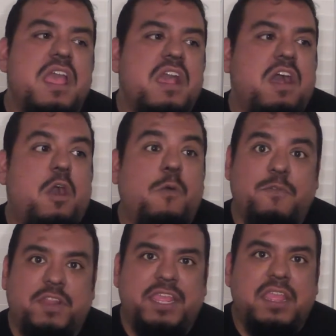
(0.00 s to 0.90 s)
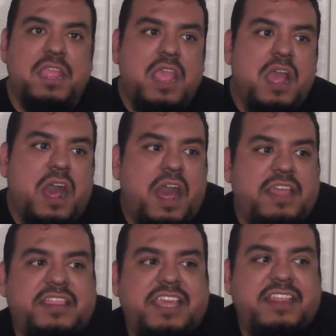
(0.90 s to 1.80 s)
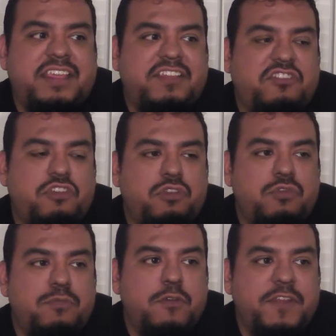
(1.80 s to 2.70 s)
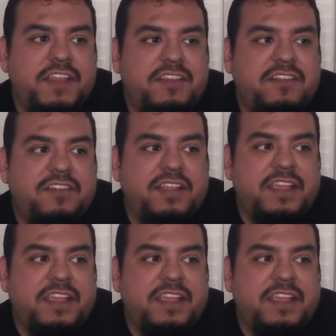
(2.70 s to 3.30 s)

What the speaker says: hopefully. I think these two movies,